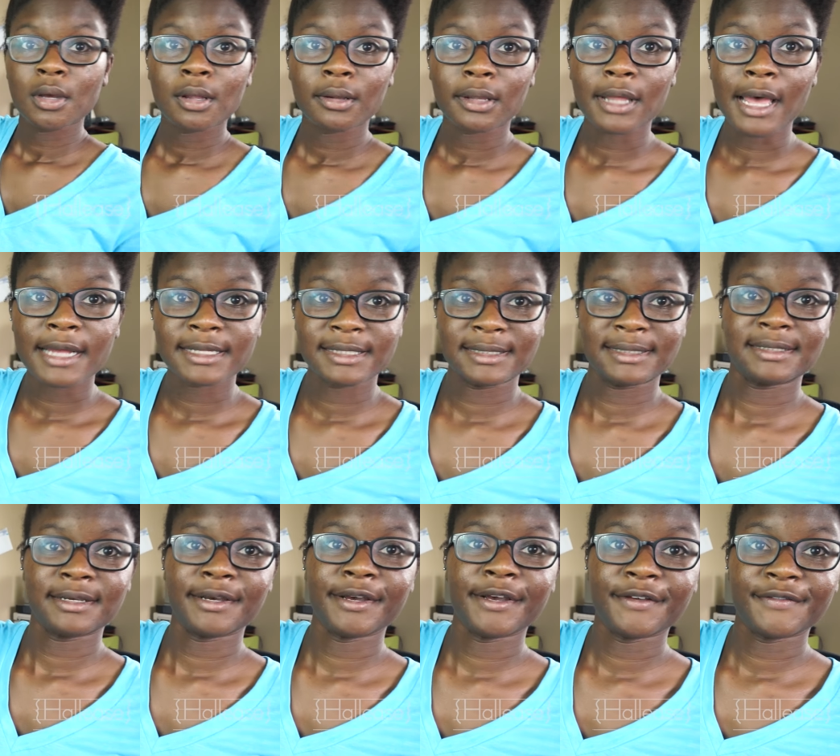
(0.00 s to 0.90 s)

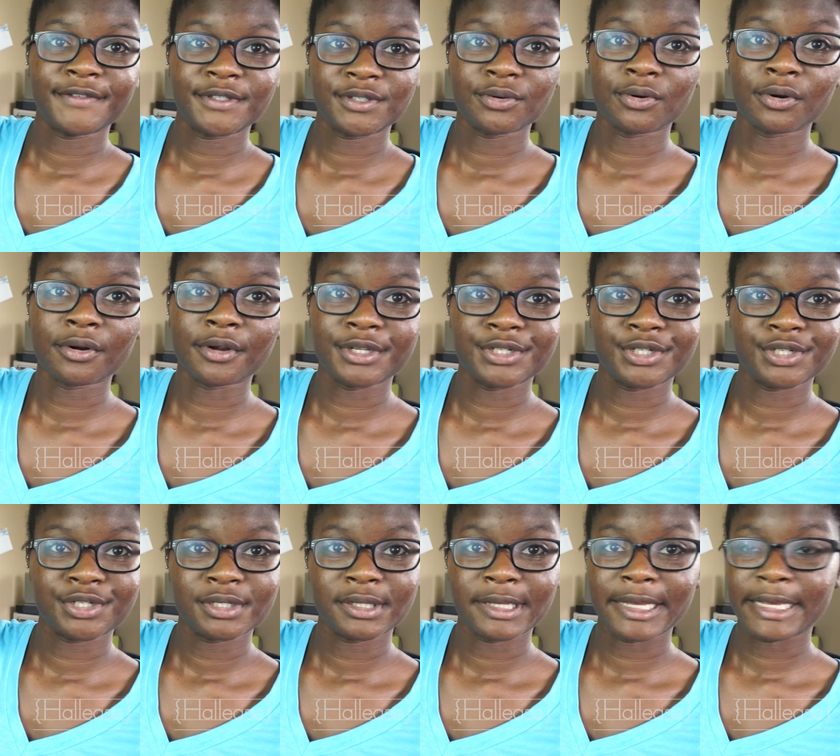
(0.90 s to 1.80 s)
lots of
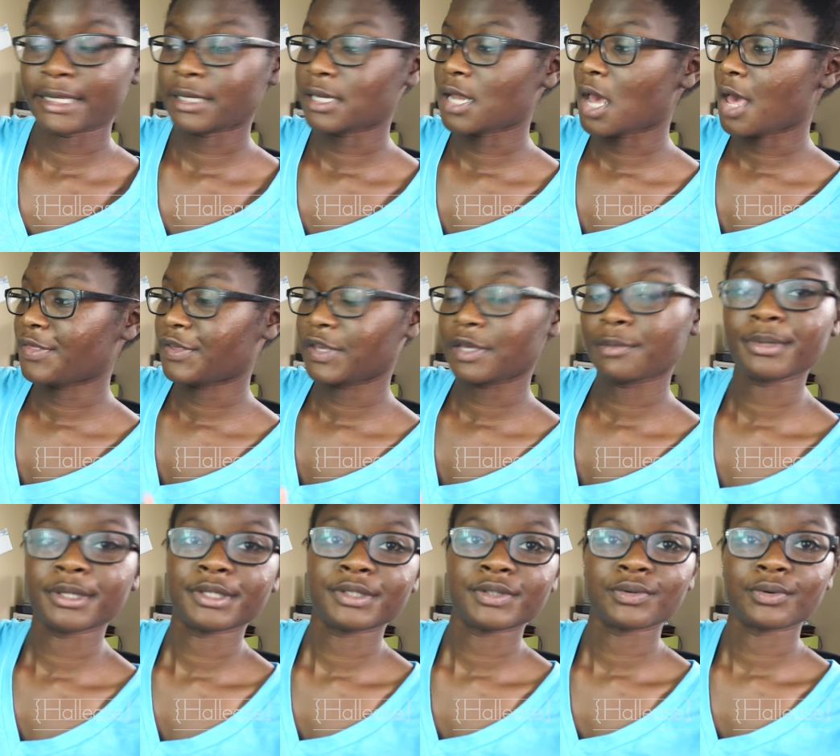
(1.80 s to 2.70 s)
storage, like nothing
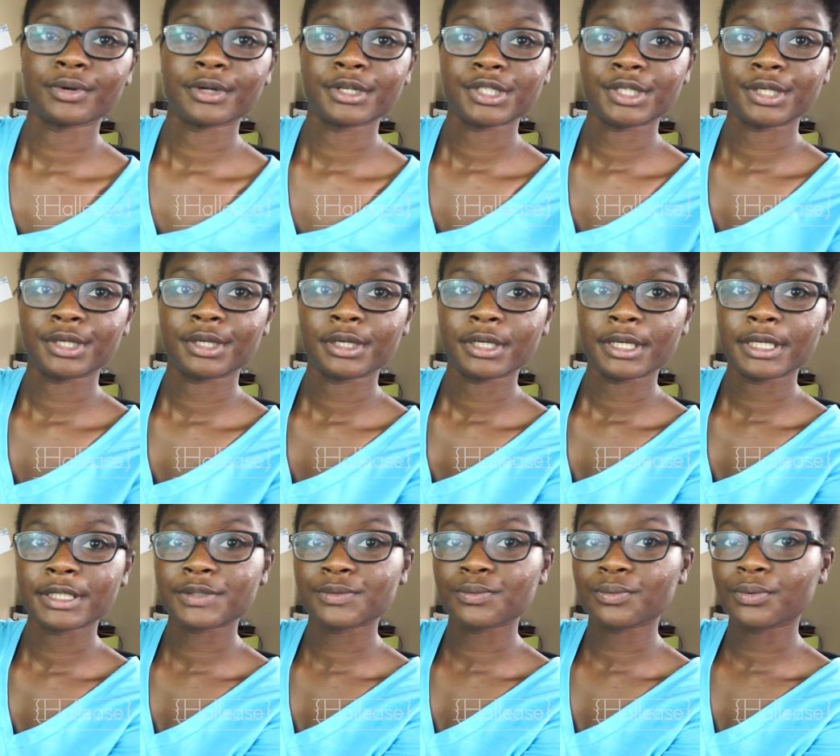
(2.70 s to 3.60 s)
but storage here.
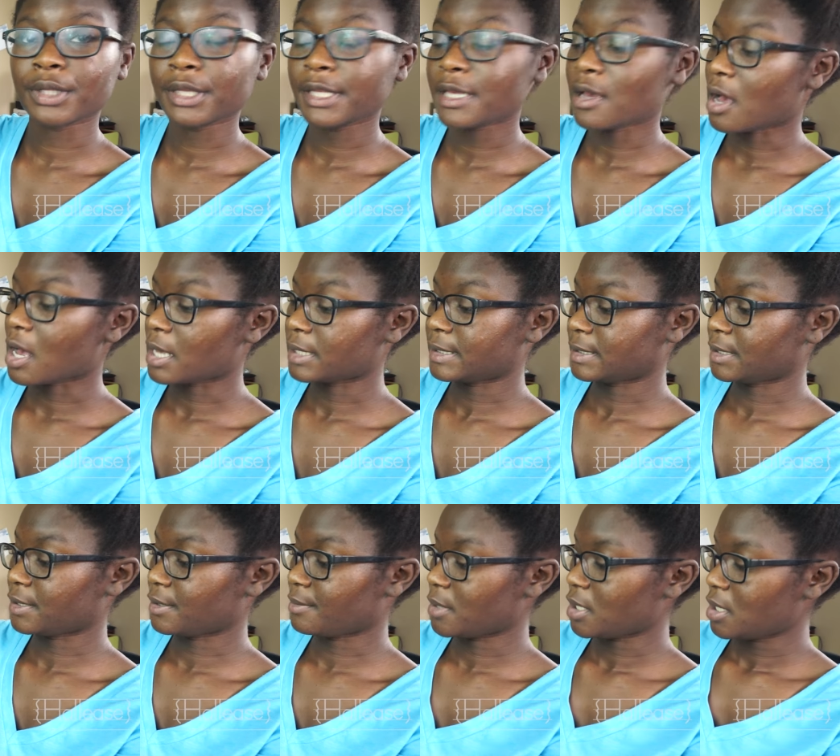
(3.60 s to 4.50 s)
It's really
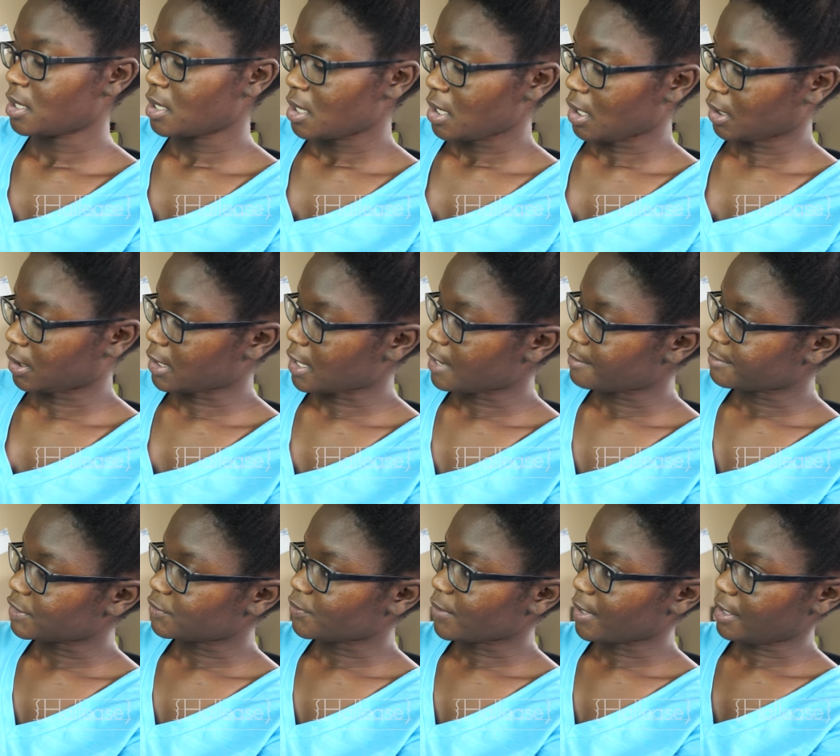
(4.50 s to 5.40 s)
awesome. It
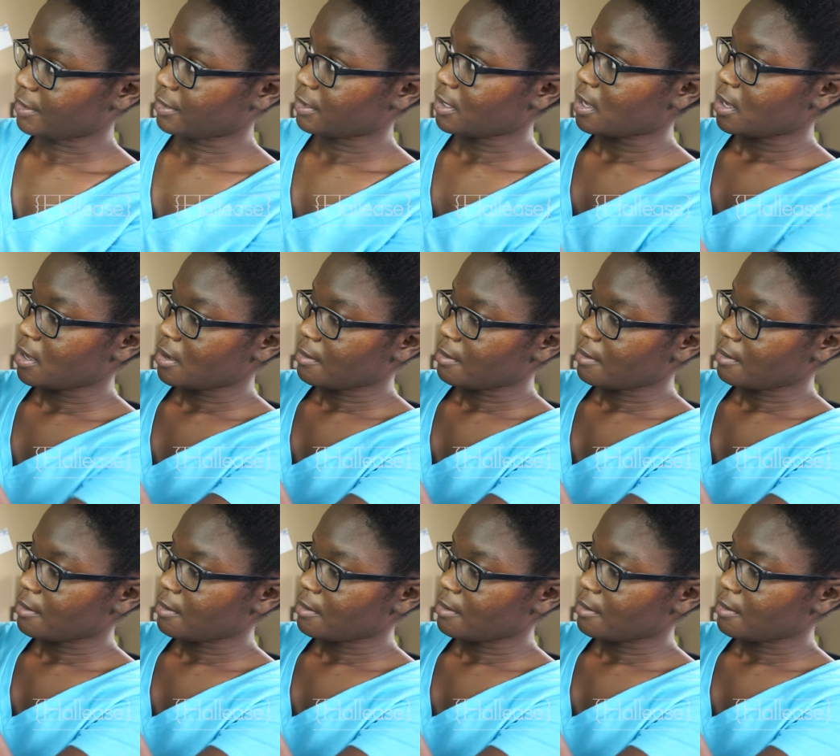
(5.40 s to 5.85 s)
comes with